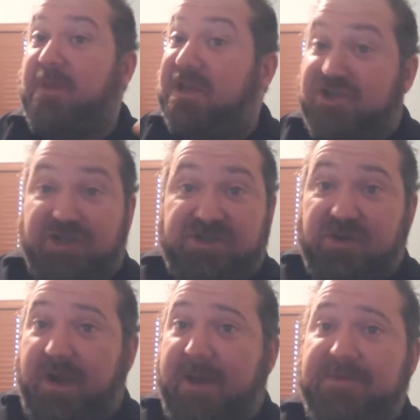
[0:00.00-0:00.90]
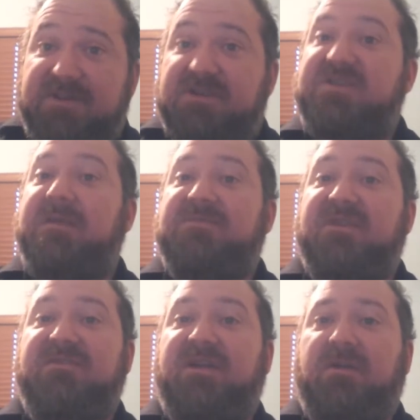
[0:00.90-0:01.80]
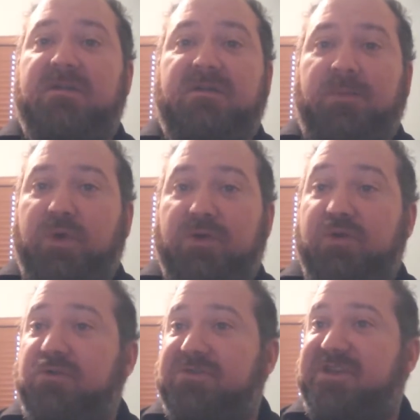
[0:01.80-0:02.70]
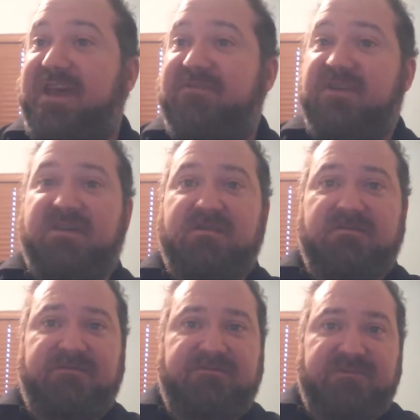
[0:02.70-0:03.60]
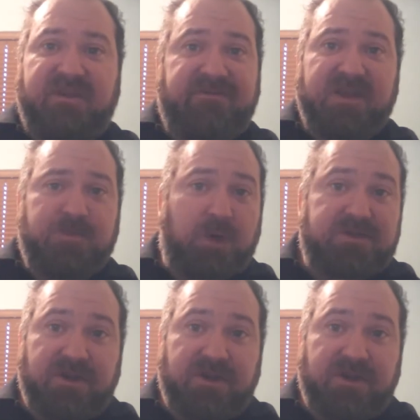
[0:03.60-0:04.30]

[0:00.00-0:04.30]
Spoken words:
it just so happens it seems that they're a little more Google savvy than Facebook.